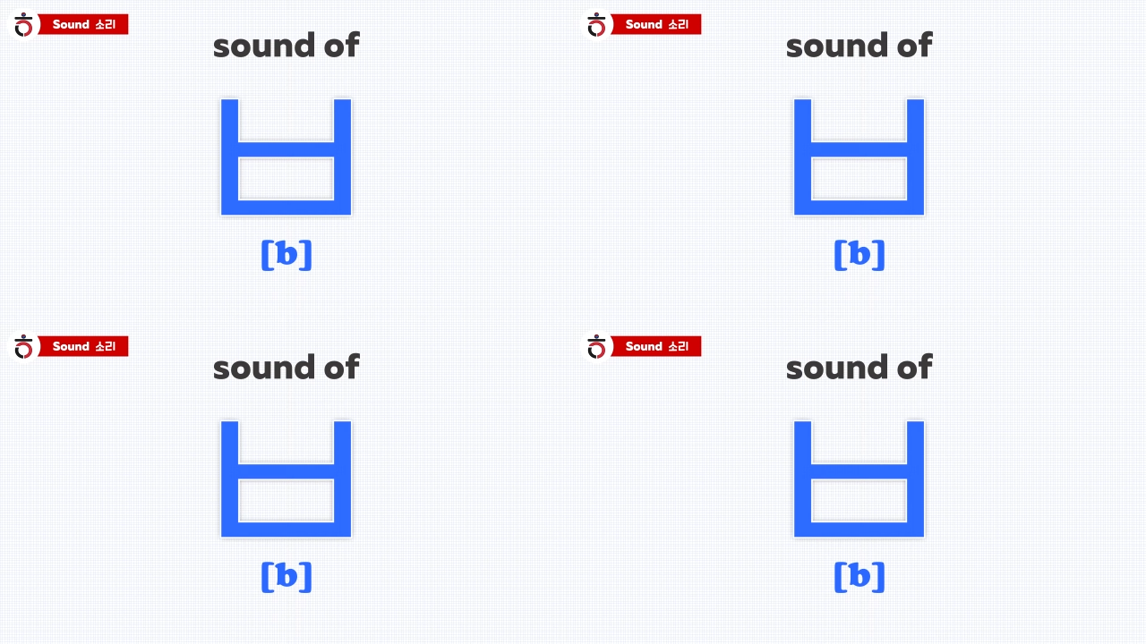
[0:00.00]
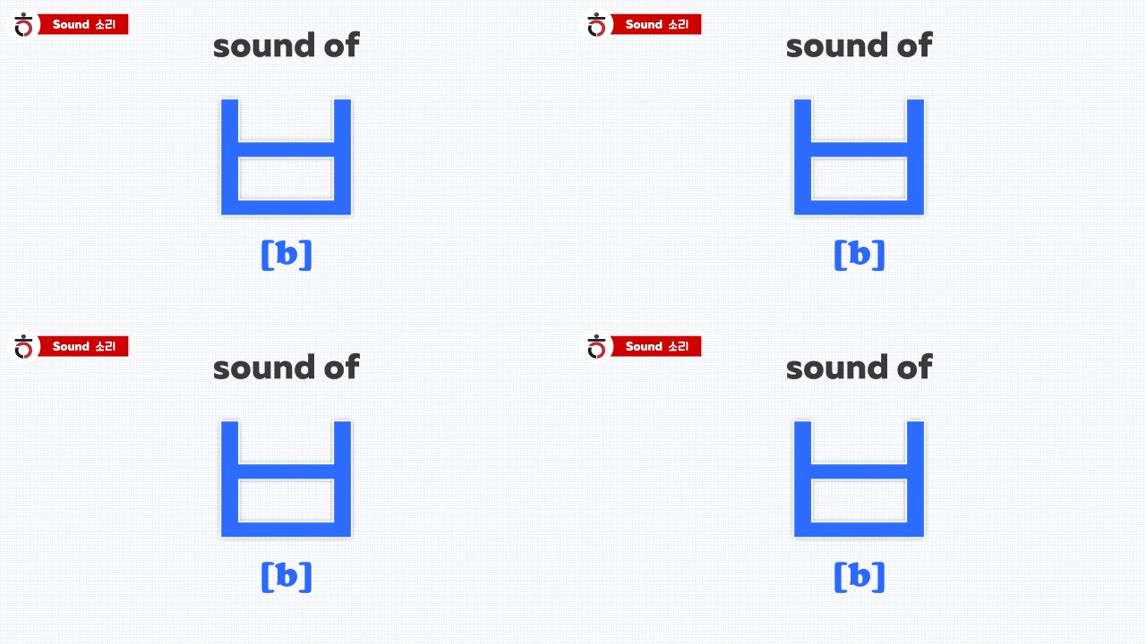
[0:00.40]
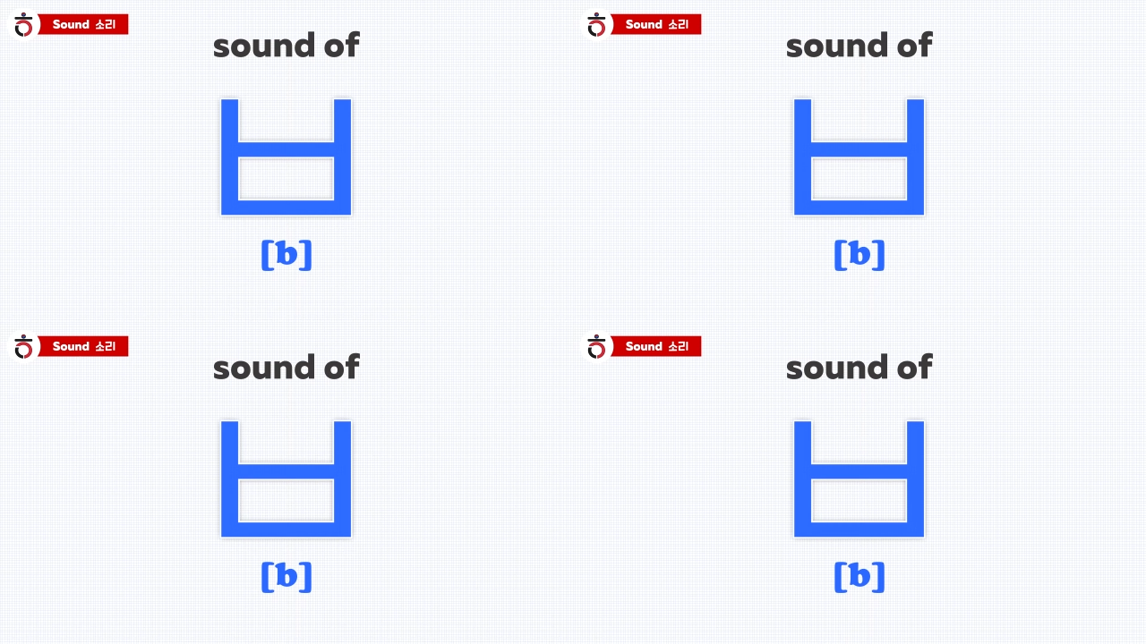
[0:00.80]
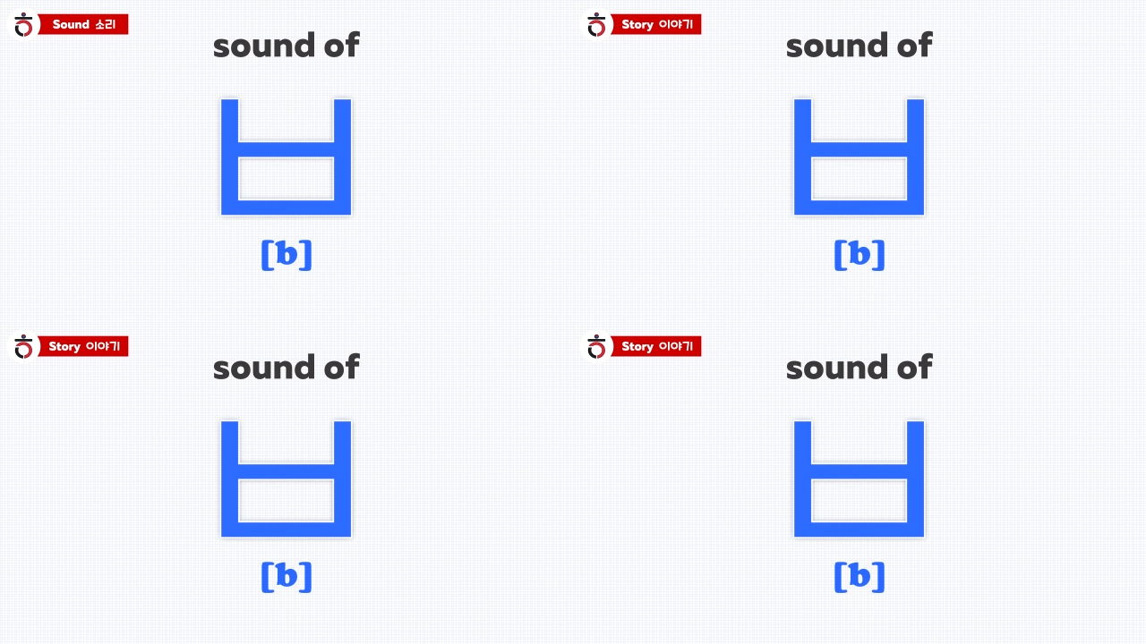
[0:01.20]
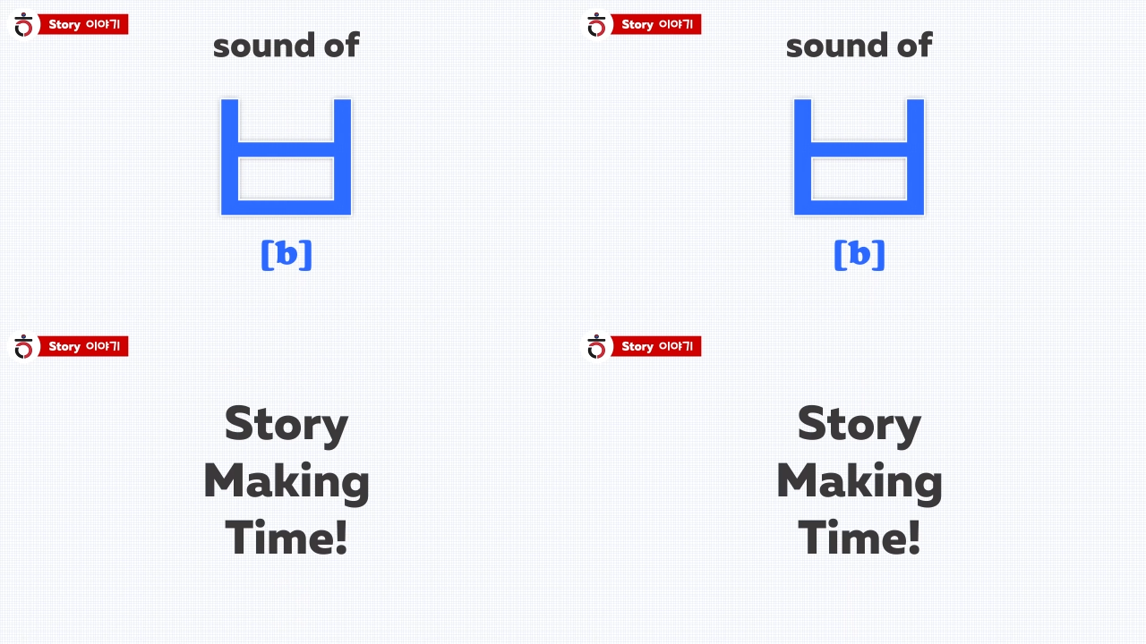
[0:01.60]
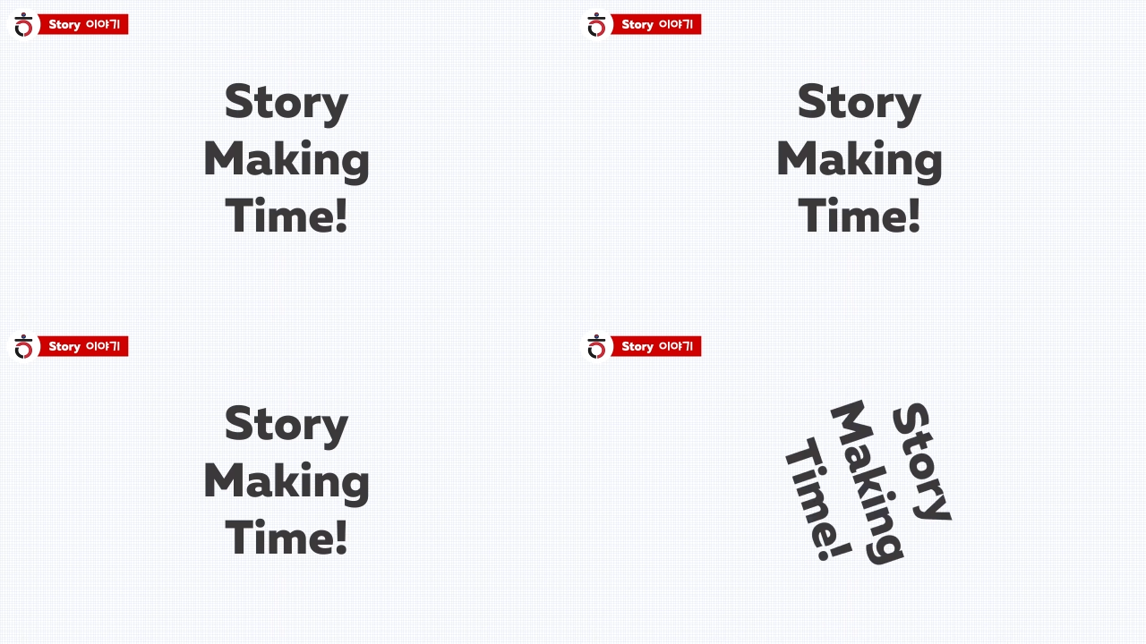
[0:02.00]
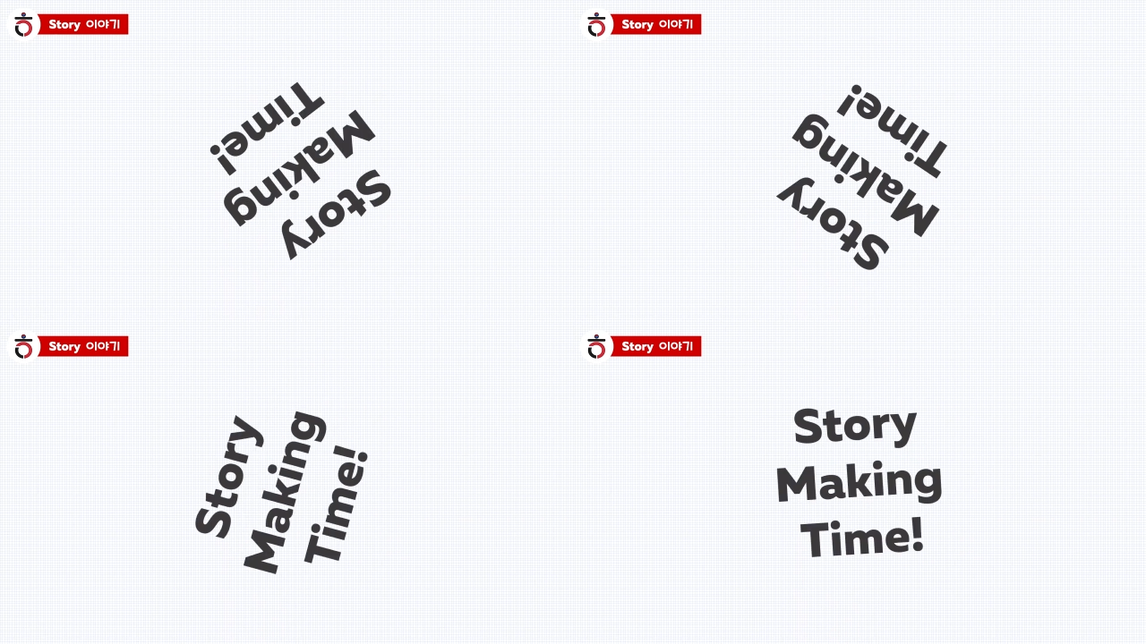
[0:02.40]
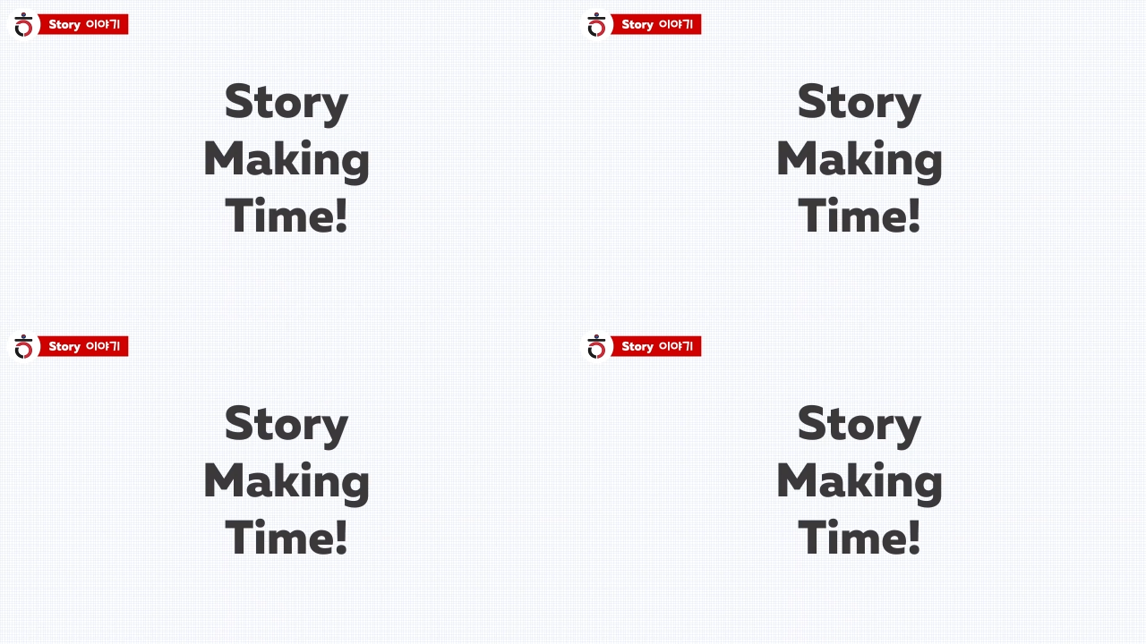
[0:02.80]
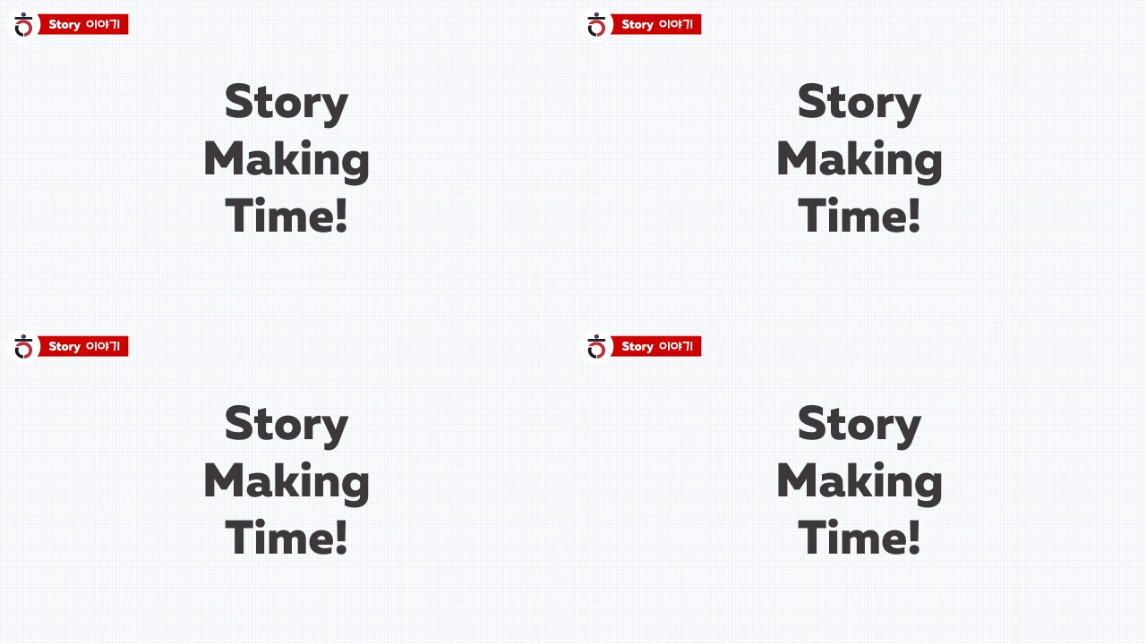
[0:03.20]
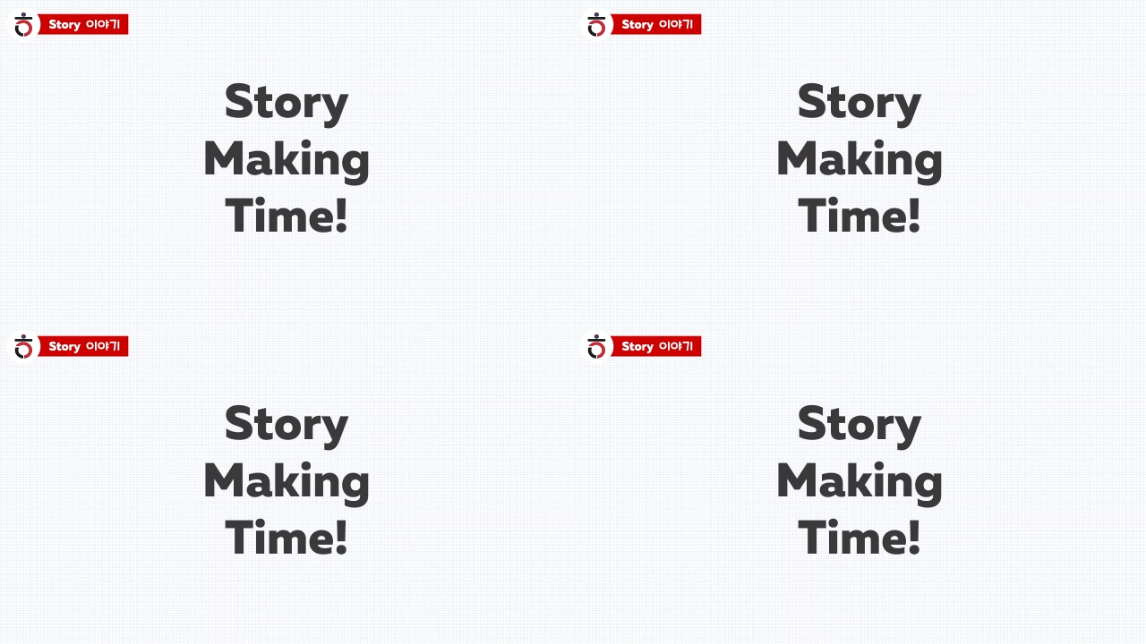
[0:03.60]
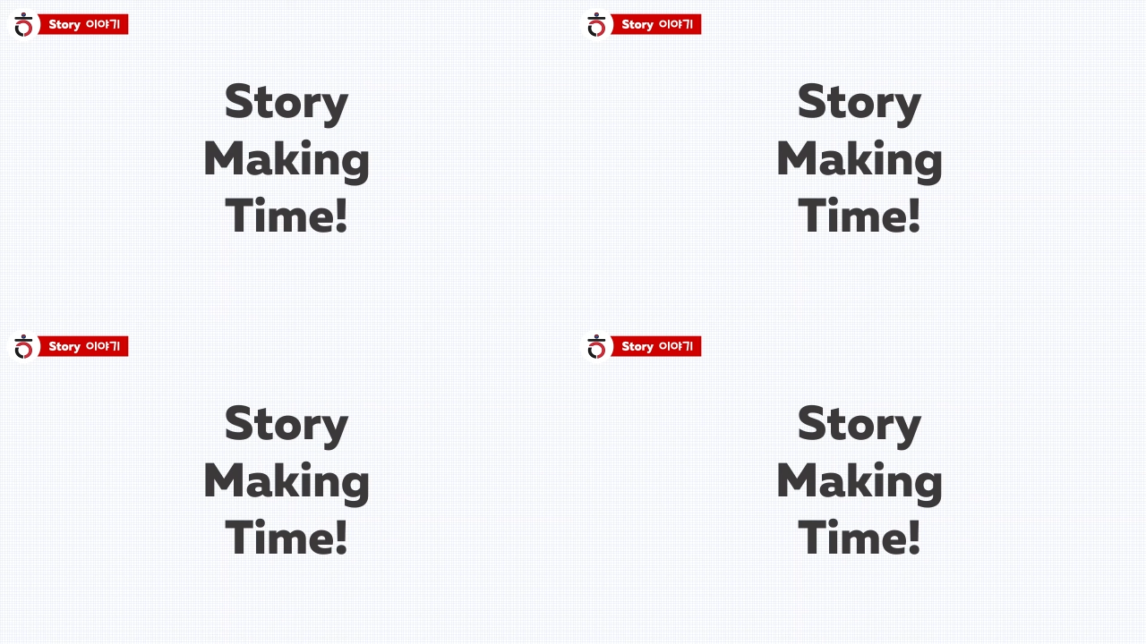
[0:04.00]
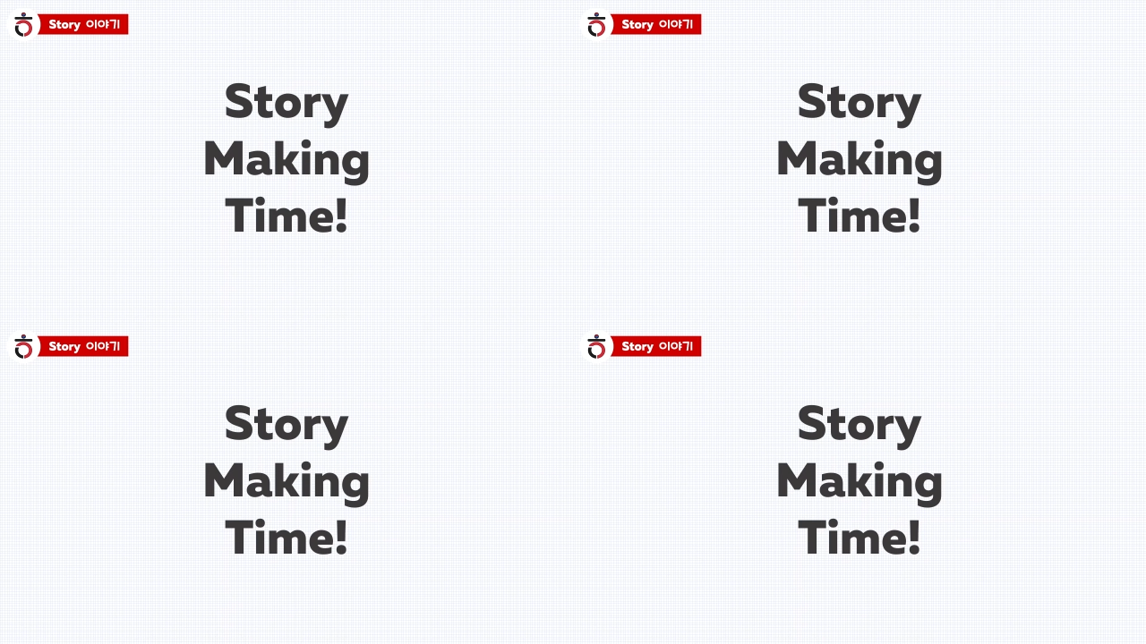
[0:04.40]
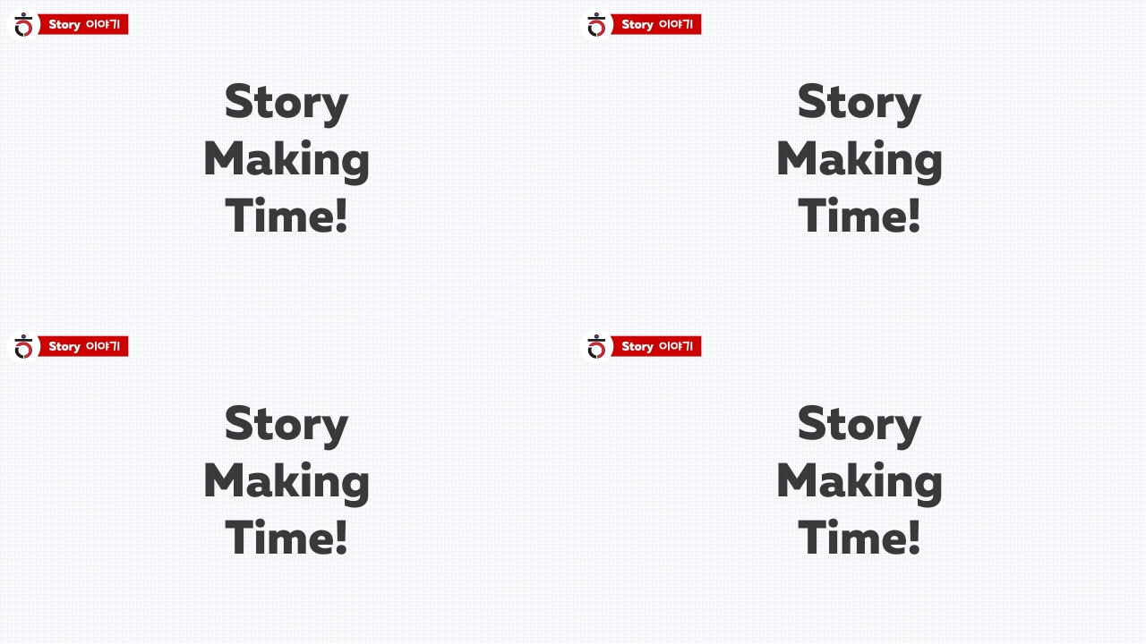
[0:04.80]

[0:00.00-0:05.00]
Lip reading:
Nobody's mouth can be seen.